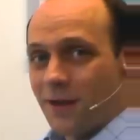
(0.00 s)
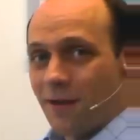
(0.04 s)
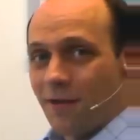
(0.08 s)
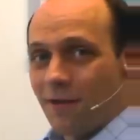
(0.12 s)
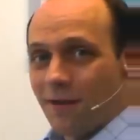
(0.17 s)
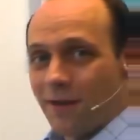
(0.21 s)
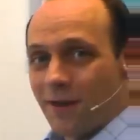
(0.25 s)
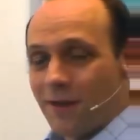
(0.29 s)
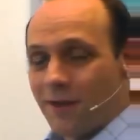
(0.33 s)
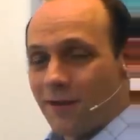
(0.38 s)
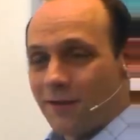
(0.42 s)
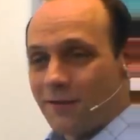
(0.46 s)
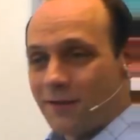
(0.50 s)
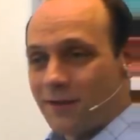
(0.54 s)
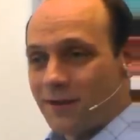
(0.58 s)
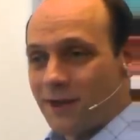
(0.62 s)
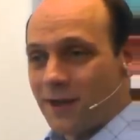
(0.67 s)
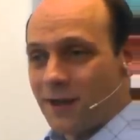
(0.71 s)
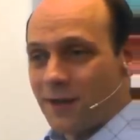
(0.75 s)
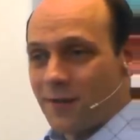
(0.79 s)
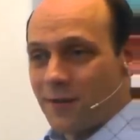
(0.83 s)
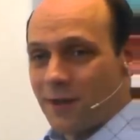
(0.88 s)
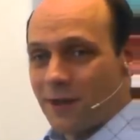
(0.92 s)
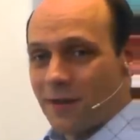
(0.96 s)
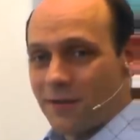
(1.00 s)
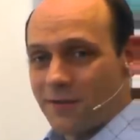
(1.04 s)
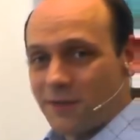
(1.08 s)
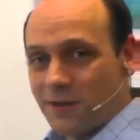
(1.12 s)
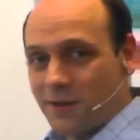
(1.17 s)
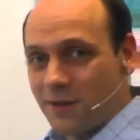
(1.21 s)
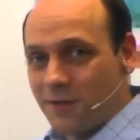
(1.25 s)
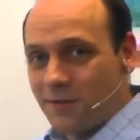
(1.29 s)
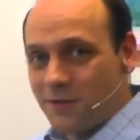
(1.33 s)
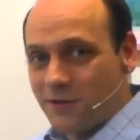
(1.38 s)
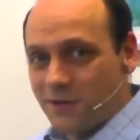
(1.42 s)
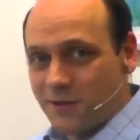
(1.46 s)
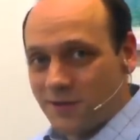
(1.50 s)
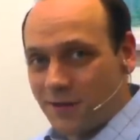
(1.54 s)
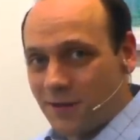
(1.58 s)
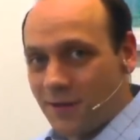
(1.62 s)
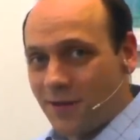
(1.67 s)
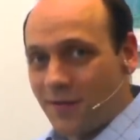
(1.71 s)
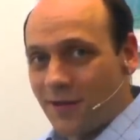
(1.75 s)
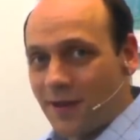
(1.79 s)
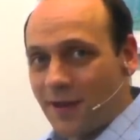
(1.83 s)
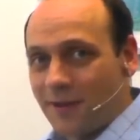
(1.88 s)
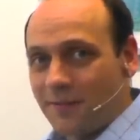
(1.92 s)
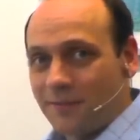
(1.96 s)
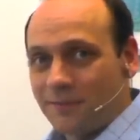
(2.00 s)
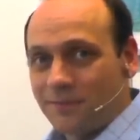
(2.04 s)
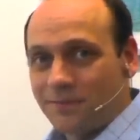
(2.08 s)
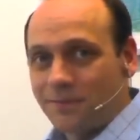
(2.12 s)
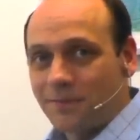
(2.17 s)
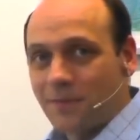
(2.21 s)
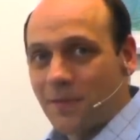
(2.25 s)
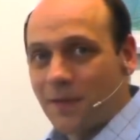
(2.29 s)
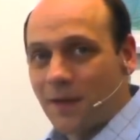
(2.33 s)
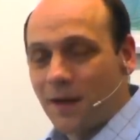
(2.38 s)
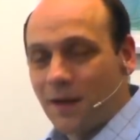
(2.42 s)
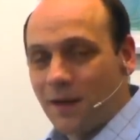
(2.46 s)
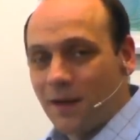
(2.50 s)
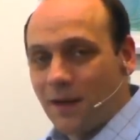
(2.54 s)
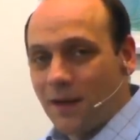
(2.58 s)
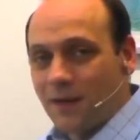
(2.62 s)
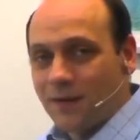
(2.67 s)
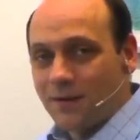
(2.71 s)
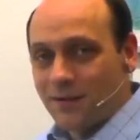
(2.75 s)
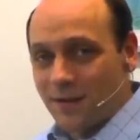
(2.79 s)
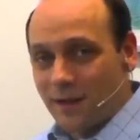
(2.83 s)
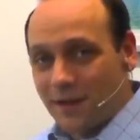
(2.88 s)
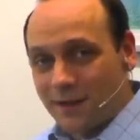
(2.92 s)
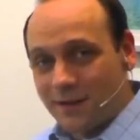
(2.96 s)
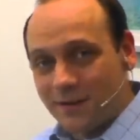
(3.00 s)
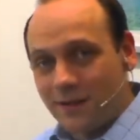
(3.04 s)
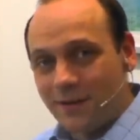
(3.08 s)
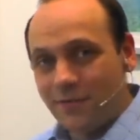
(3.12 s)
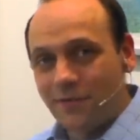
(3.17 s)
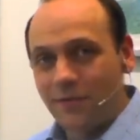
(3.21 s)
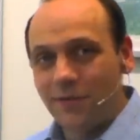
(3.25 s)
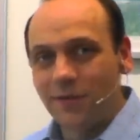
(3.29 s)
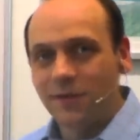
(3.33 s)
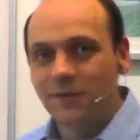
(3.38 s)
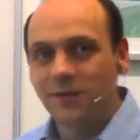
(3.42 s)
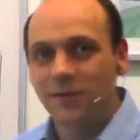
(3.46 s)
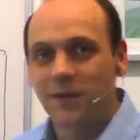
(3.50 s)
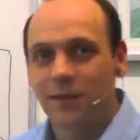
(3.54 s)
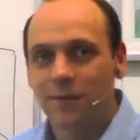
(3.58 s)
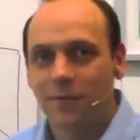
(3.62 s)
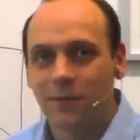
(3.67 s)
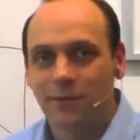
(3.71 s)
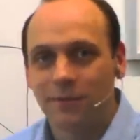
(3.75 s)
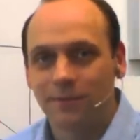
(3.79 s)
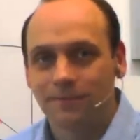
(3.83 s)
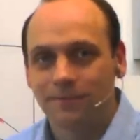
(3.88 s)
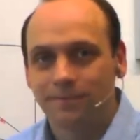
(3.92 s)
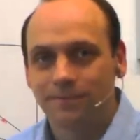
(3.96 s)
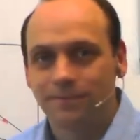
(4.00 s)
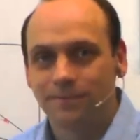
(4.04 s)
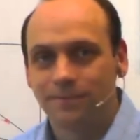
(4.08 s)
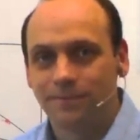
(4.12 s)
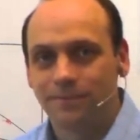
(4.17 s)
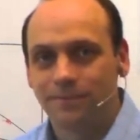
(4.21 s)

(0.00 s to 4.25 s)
knowing and understanding to be able to use just like that. So that's it for this segment.